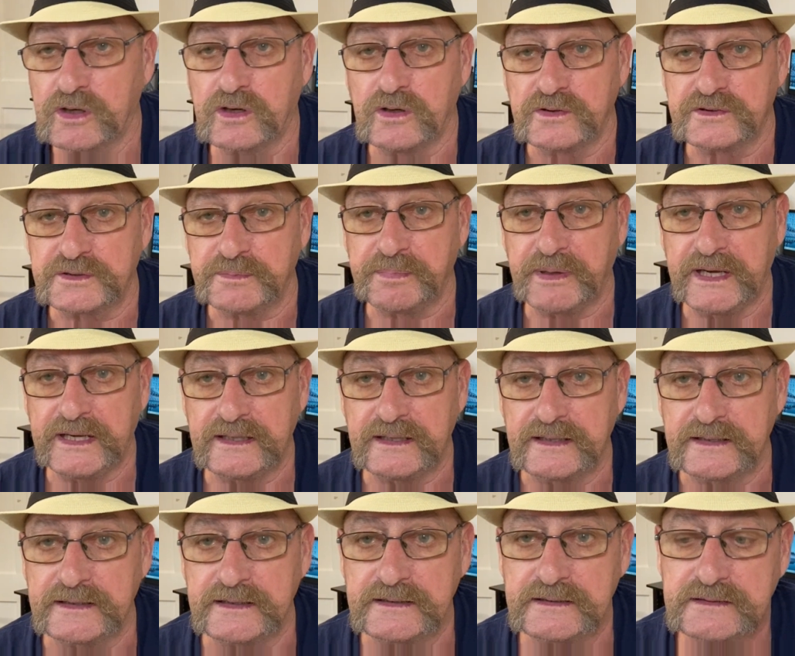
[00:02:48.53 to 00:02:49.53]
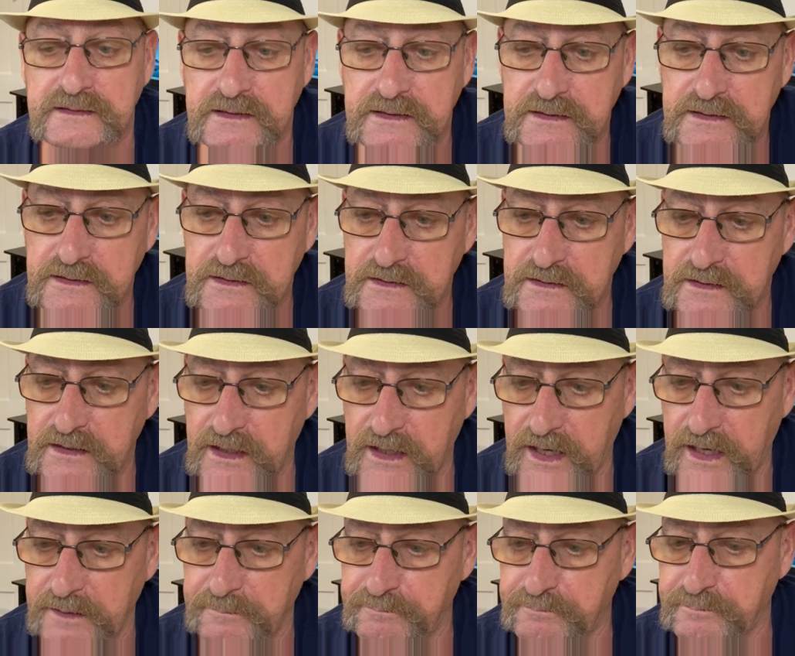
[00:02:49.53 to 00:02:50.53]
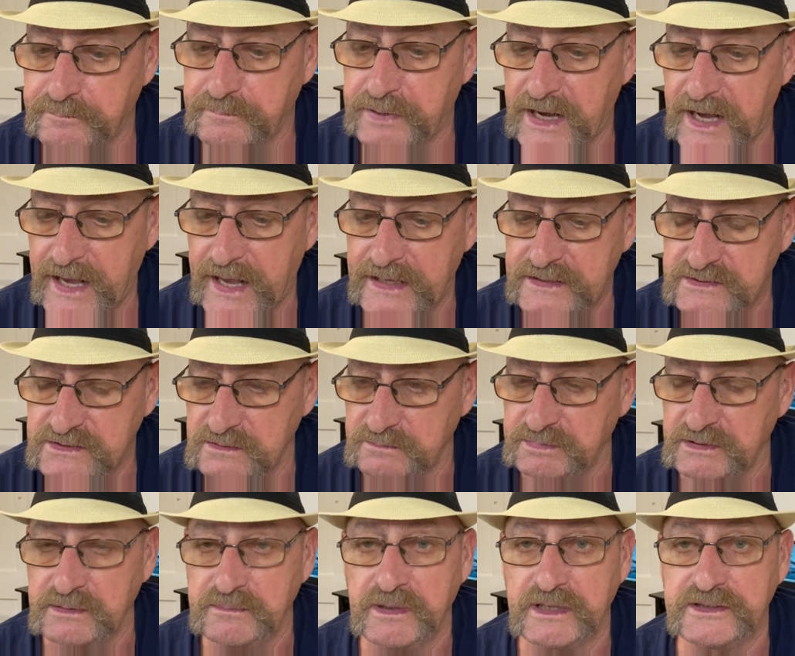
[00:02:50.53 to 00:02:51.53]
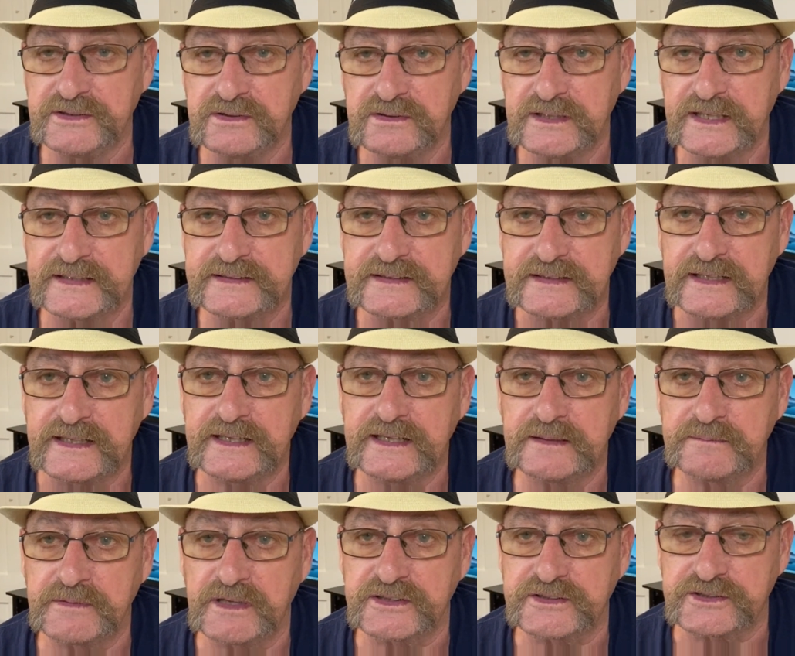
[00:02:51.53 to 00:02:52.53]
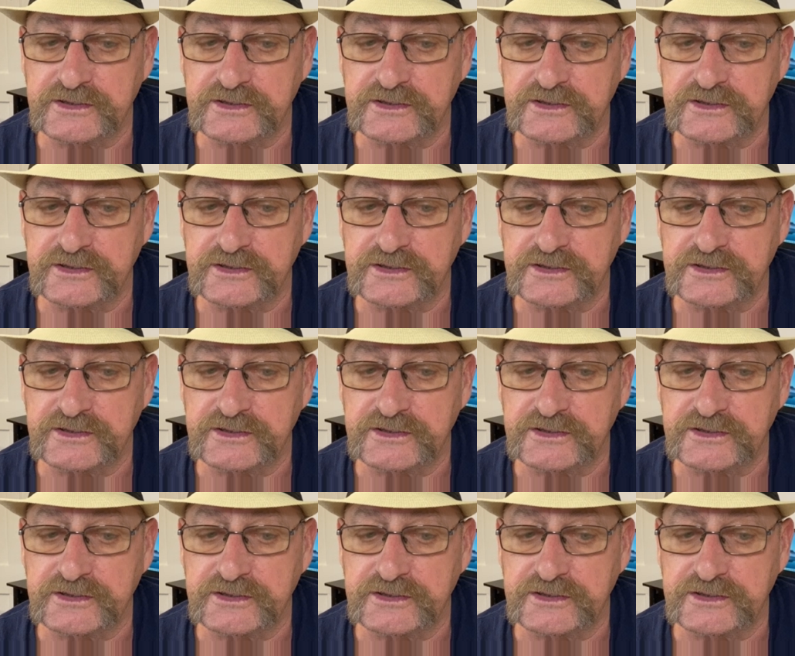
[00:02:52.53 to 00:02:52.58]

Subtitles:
coats of paint on it. I possibly may do that today. I'm not